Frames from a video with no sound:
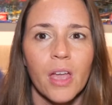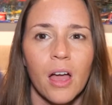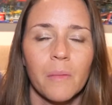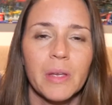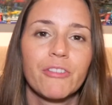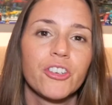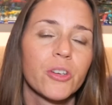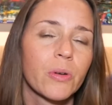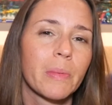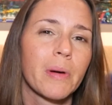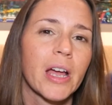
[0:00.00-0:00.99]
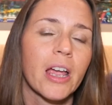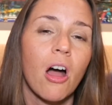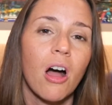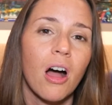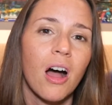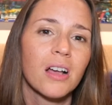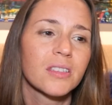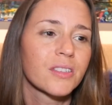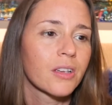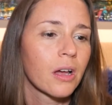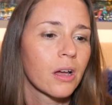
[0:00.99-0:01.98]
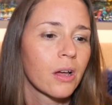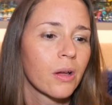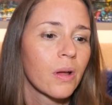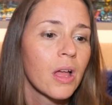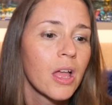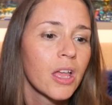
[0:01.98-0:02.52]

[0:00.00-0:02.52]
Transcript: But if you do want to buy a car, so